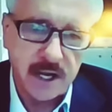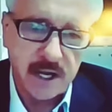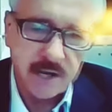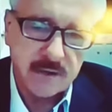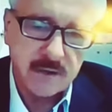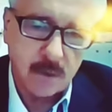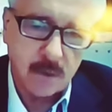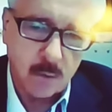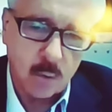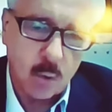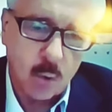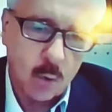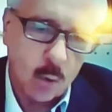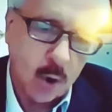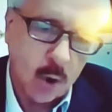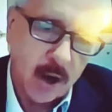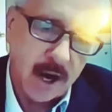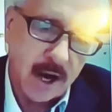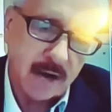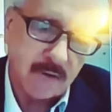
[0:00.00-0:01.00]
is, or
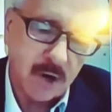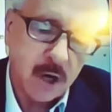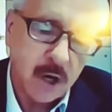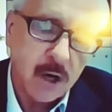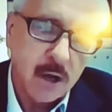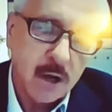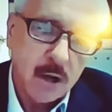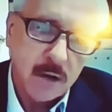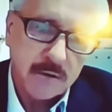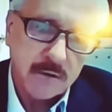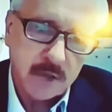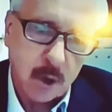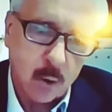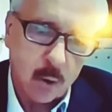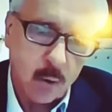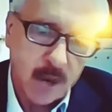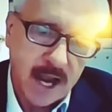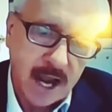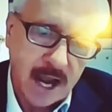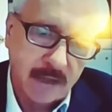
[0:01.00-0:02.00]
whatever. So
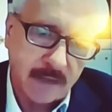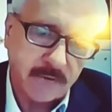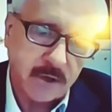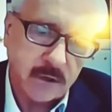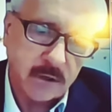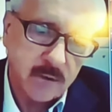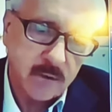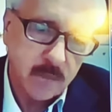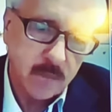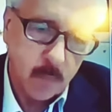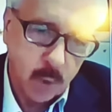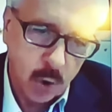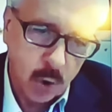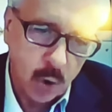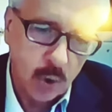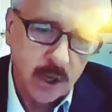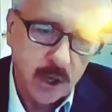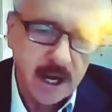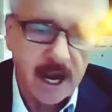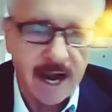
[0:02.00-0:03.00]
we have to pull
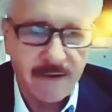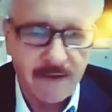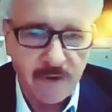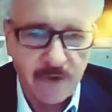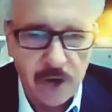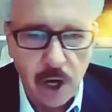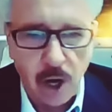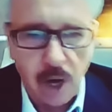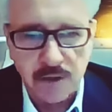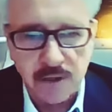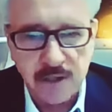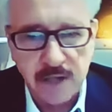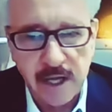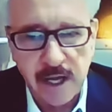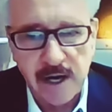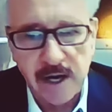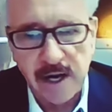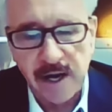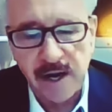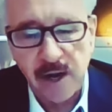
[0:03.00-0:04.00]
cadaver dogs in
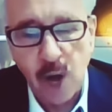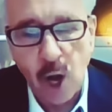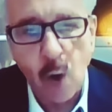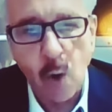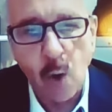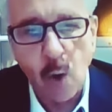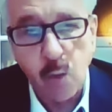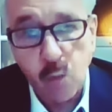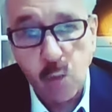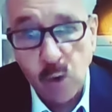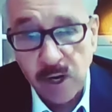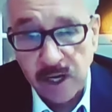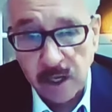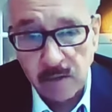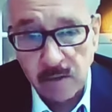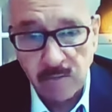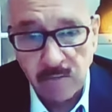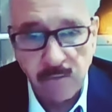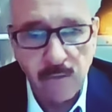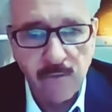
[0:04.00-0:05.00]
and hope we
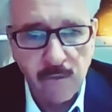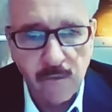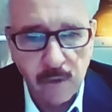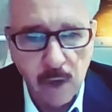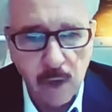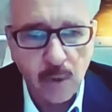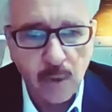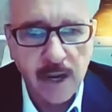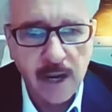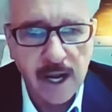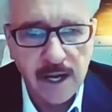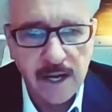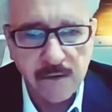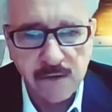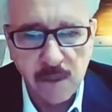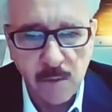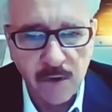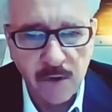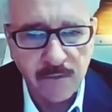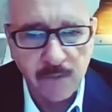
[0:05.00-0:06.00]
can locate
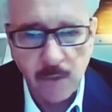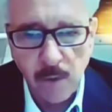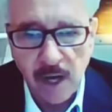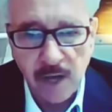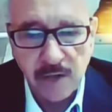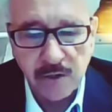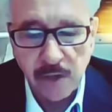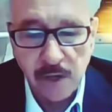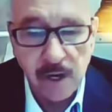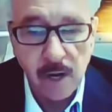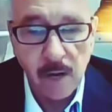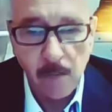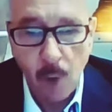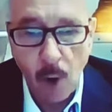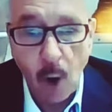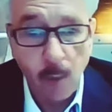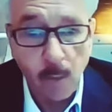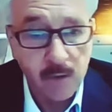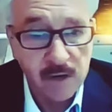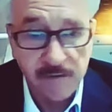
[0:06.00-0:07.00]
some information and
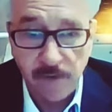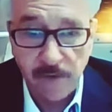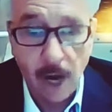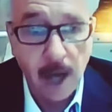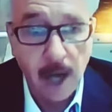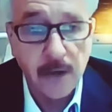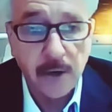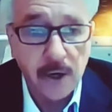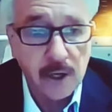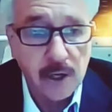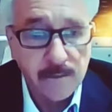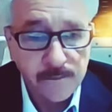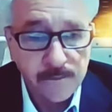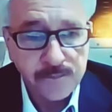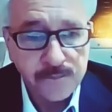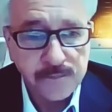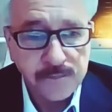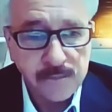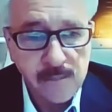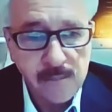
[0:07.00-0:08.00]
hopefully find her.
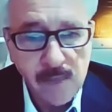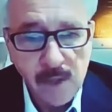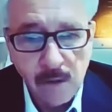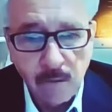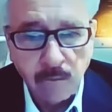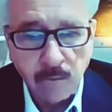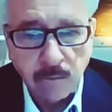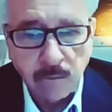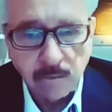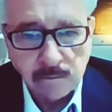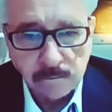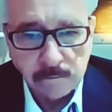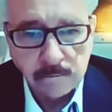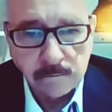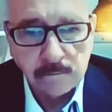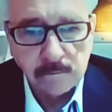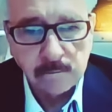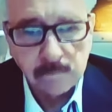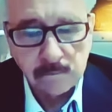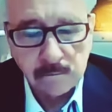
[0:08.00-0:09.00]
And, and you are
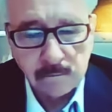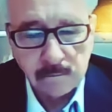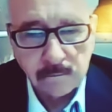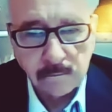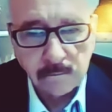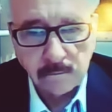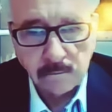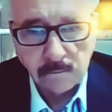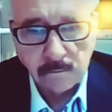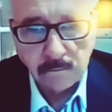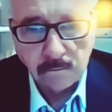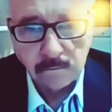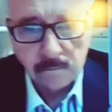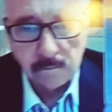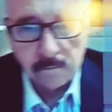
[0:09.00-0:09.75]
basing the, the, fact